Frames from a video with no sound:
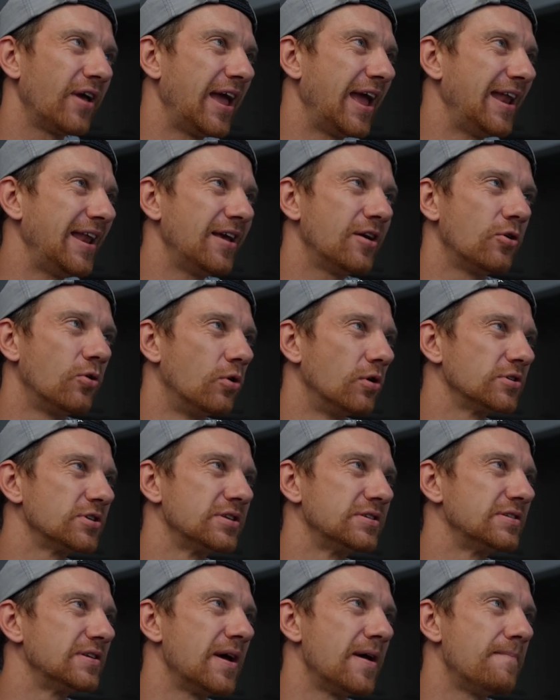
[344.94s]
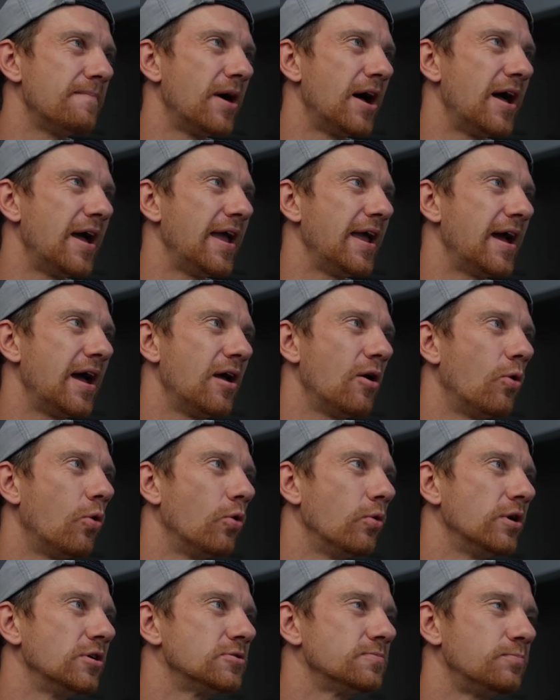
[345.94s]
any courses I buy, I
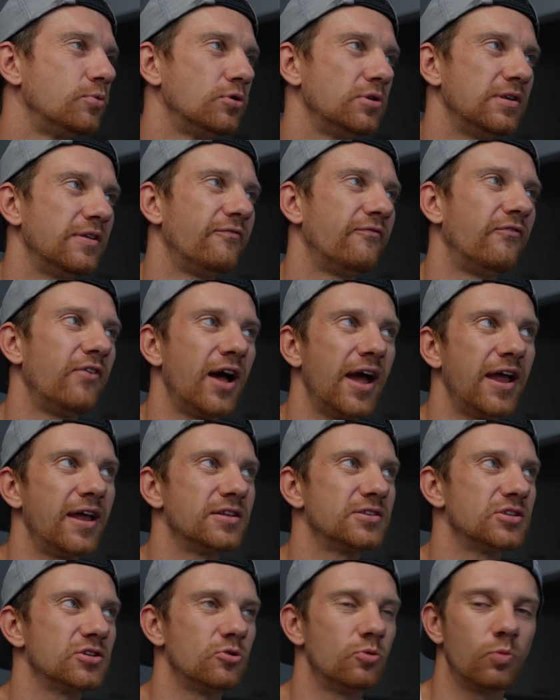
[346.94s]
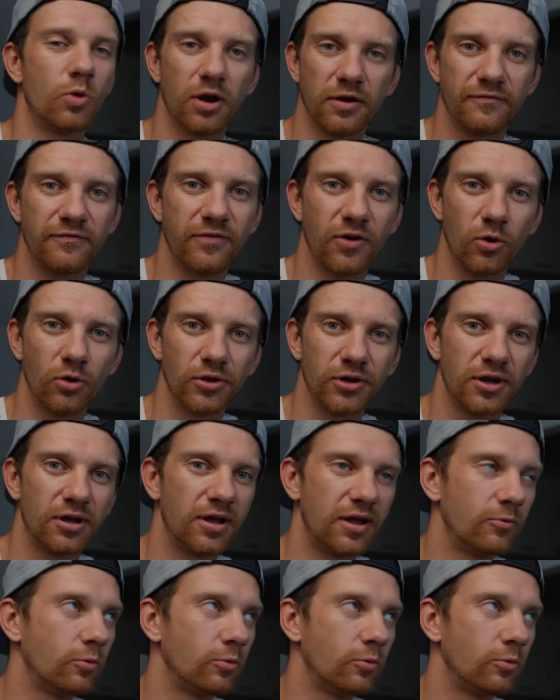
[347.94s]
always put the files in one folder,